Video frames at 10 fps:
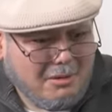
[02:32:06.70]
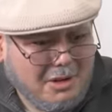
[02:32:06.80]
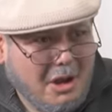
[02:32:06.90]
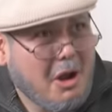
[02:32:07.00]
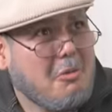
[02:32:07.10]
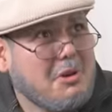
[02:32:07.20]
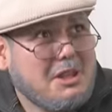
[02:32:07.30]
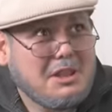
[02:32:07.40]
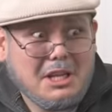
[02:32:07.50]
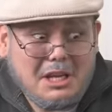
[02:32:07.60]
The only
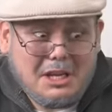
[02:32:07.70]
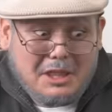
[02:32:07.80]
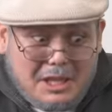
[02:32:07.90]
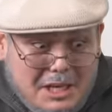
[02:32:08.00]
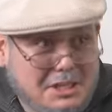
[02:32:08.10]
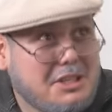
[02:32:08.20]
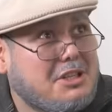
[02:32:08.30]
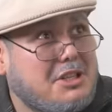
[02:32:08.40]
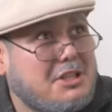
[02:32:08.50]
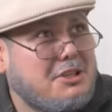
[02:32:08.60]
thing this is
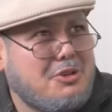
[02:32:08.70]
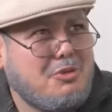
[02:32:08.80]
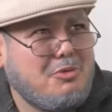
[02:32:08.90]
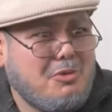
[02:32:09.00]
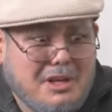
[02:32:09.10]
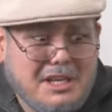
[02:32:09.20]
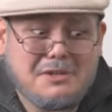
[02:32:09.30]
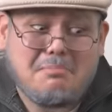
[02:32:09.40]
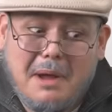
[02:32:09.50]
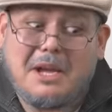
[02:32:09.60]
gonna do
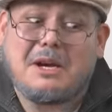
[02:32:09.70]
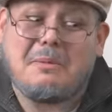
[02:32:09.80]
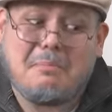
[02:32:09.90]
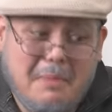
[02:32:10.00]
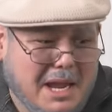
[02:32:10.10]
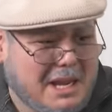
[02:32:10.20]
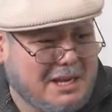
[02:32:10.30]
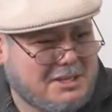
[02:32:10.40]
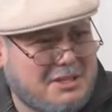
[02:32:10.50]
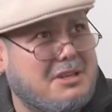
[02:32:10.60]
is make a
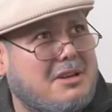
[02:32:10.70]
mess.